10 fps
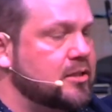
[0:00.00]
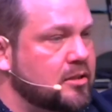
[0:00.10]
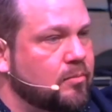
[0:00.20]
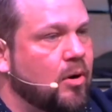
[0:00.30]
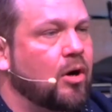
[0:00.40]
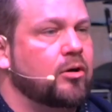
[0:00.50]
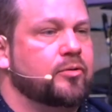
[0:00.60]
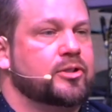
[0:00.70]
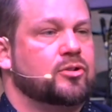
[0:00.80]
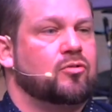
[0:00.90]
tomorrow
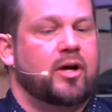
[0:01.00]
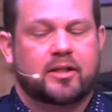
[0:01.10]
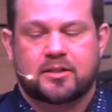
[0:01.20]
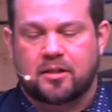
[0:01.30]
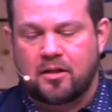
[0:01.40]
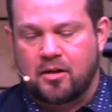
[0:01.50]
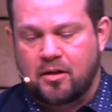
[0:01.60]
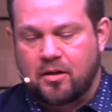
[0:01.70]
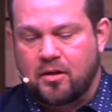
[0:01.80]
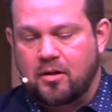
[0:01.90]
is Christ.
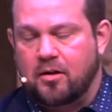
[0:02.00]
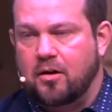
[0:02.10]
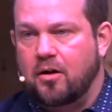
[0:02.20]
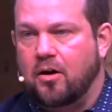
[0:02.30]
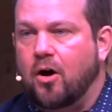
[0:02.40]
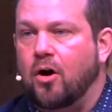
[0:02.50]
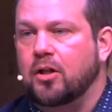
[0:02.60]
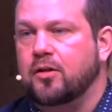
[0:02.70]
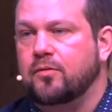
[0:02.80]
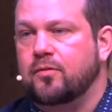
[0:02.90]
All
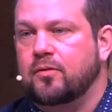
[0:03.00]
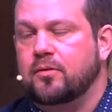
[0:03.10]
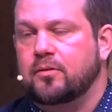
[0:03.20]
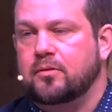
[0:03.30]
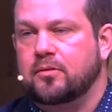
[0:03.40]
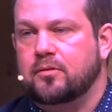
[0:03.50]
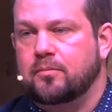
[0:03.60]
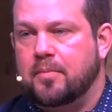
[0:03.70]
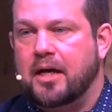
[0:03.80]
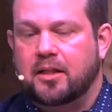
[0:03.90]
of
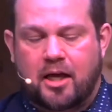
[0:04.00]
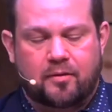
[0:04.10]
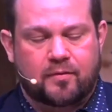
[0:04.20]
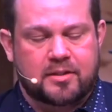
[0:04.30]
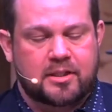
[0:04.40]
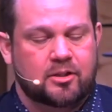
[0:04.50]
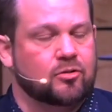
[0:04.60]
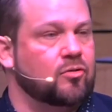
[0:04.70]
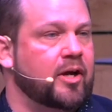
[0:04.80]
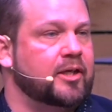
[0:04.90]
my life is in
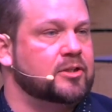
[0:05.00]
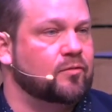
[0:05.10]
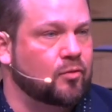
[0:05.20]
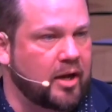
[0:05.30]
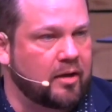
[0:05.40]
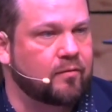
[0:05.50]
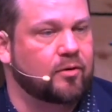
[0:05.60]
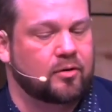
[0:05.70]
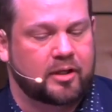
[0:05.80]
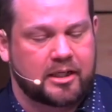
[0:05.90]
Christ,
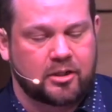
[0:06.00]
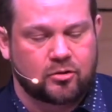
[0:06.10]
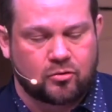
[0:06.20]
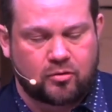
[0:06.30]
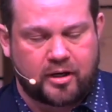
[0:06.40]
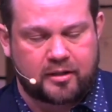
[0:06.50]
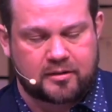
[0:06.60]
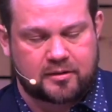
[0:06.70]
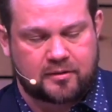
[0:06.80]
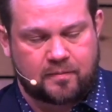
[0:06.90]
forever in Christ.
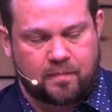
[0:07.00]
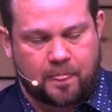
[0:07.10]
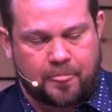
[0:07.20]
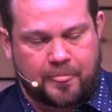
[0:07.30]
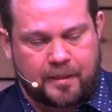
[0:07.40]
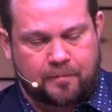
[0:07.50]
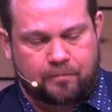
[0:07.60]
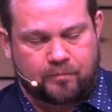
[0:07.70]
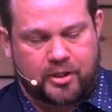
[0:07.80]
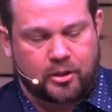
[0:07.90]

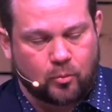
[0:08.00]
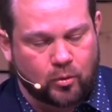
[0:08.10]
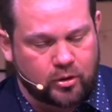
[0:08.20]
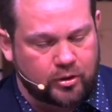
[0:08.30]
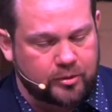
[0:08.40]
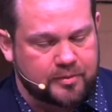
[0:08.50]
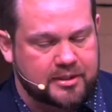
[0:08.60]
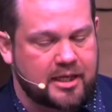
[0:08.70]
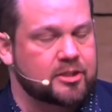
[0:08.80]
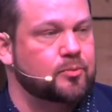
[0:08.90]
In a world
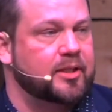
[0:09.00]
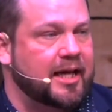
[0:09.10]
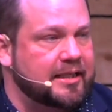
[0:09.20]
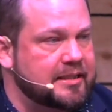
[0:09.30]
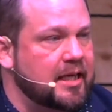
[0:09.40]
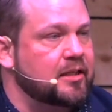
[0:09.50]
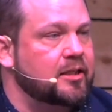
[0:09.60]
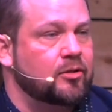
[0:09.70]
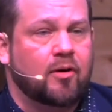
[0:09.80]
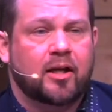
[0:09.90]
obsessed with
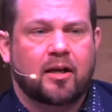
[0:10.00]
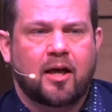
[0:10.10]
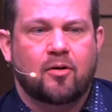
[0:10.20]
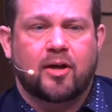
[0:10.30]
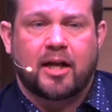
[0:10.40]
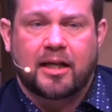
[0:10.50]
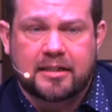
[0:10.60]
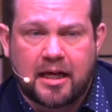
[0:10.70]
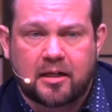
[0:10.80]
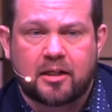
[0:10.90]
identity right now and
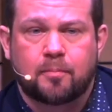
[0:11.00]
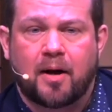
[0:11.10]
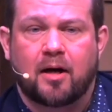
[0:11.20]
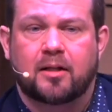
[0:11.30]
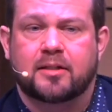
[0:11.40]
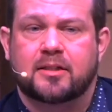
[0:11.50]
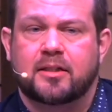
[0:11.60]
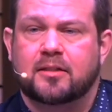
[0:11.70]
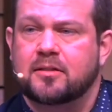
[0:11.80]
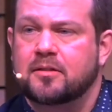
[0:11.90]
identity
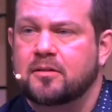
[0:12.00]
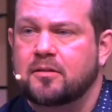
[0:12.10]
politics,